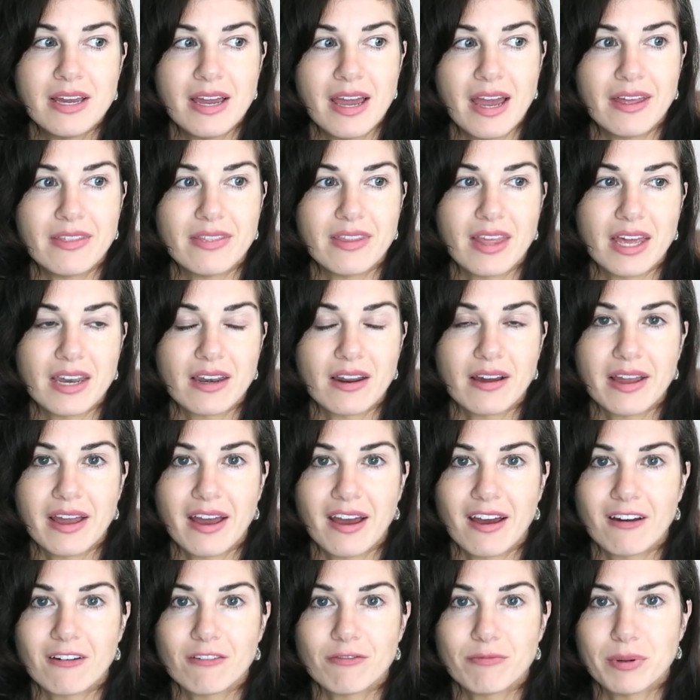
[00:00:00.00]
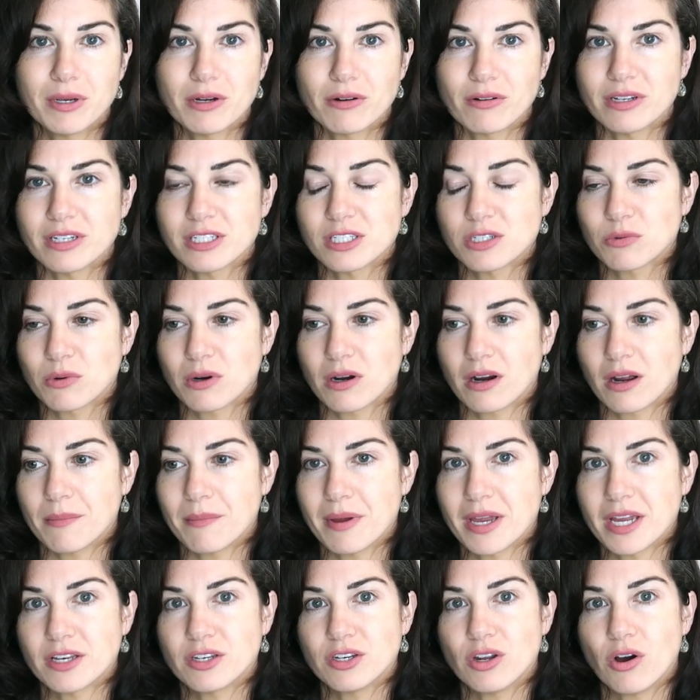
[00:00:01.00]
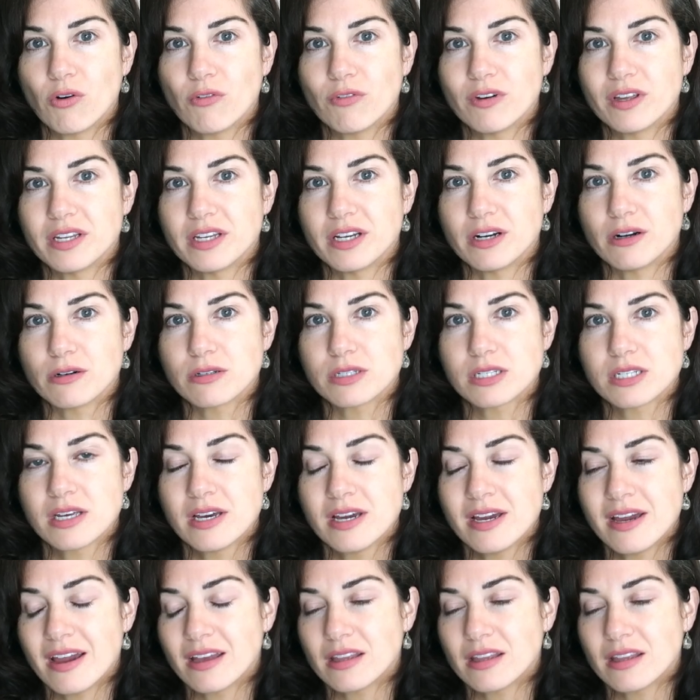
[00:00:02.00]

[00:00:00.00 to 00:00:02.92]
and then I have periods where I make no videos.